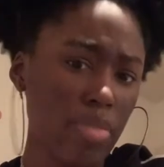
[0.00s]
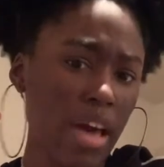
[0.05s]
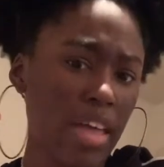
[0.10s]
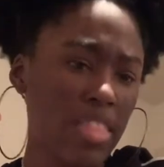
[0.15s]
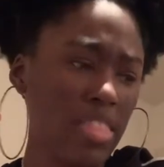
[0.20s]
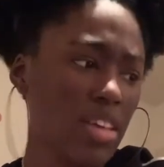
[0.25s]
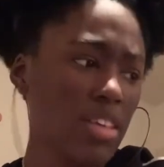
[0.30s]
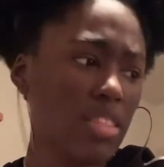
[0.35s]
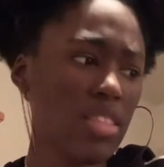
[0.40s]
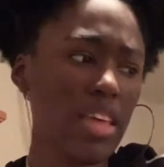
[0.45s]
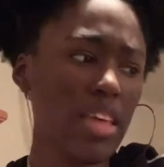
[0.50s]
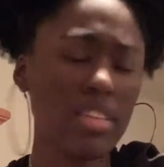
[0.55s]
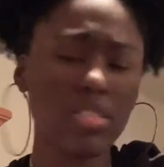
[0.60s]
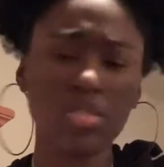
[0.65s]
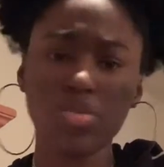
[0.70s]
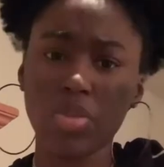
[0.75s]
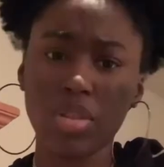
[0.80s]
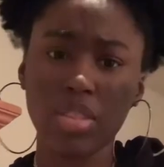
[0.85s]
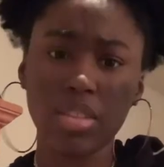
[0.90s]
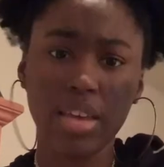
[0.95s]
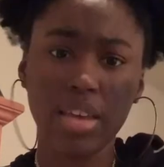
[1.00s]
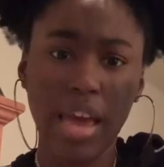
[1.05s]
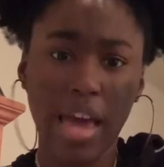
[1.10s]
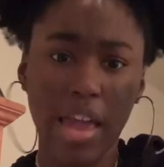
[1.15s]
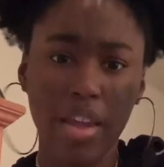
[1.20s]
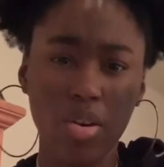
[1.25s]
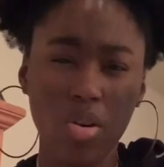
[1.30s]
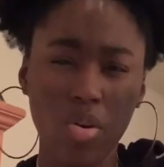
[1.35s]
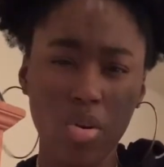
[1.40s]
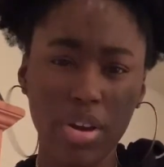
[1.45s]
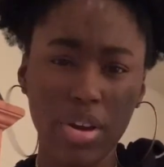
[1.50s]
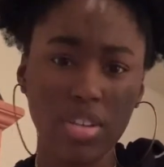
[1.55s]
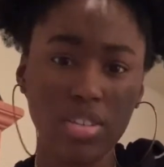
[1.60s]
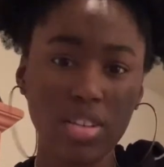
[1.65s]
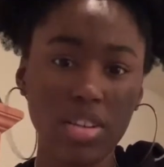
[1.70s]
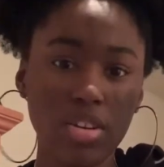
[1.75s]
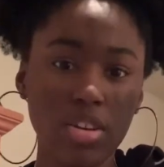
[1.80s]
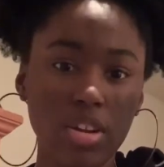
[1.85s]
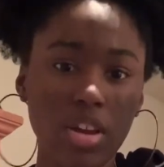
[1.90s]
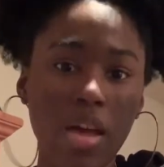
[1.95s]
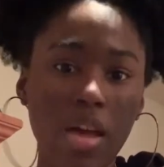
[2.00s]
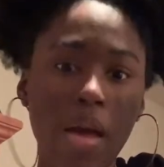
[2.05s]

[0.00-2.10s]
I think that's what the category is under.